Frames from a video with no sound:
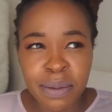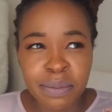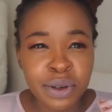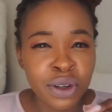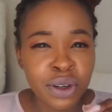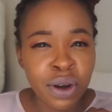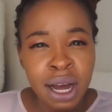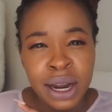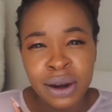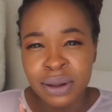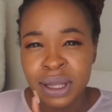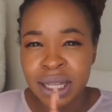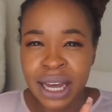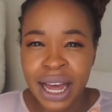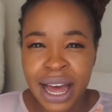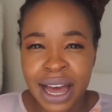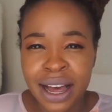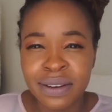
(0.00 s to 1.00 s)
No, I don't think
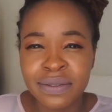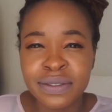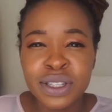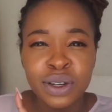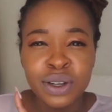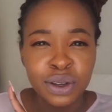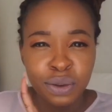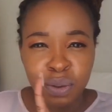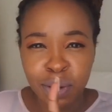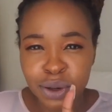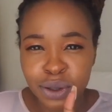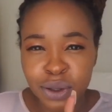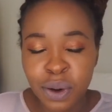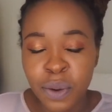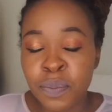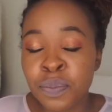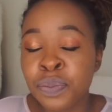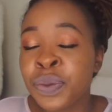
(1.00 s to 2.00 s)
I have, so you won't
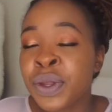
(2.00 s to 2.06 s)
know.